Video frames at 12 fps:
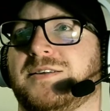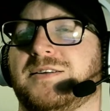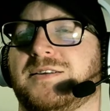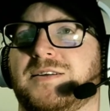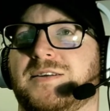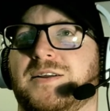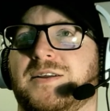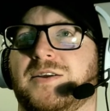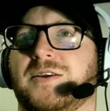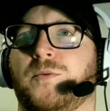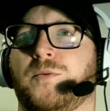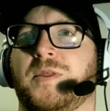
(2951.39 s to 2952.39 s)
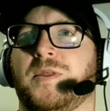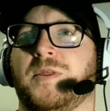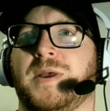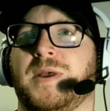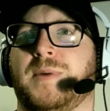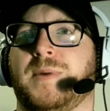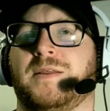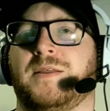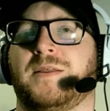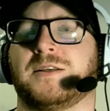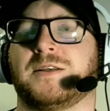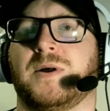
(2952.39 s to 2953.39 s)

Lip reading: Could be the beer belly, that as well, though.